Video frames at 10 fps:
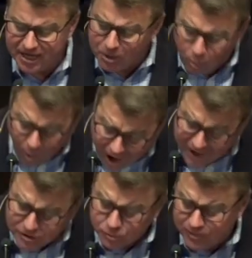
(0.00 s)
And
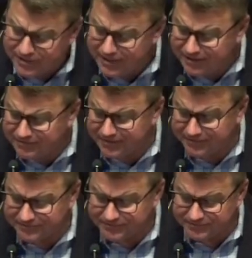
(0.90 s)
why do we need
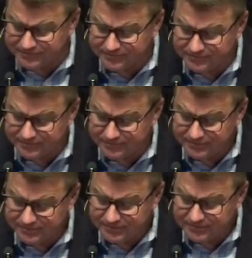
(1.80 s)
this?
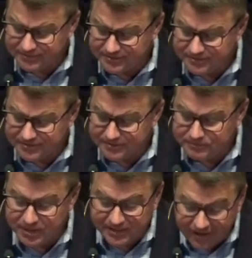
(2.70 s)

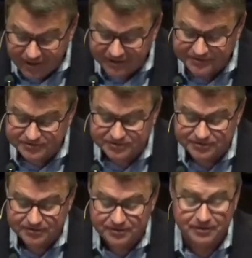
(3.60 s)
Because
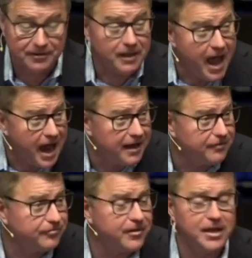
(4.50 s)

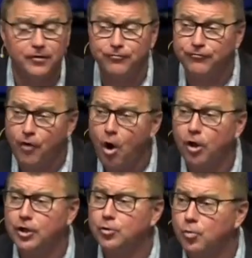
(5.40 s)
life in a
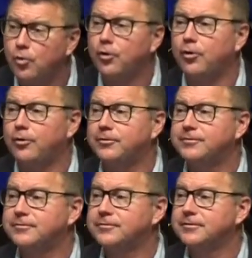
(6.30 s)
fallen world
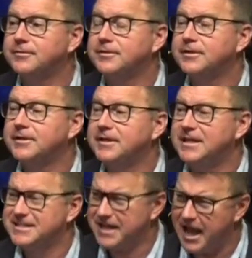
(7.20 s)

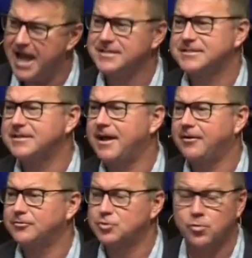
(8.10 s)
is
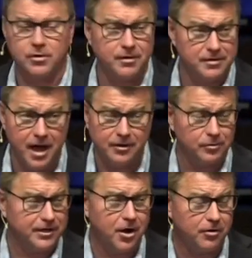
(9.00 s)
hostile toward not
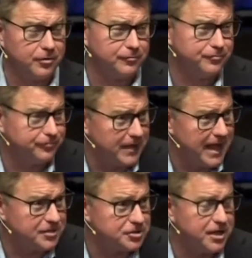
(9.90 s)
only our own
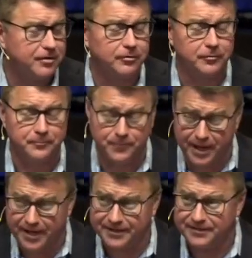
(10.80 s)
flesh and our own
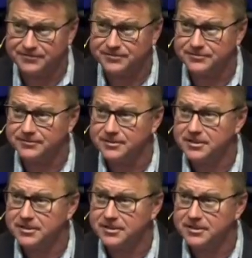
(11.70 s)
bodies,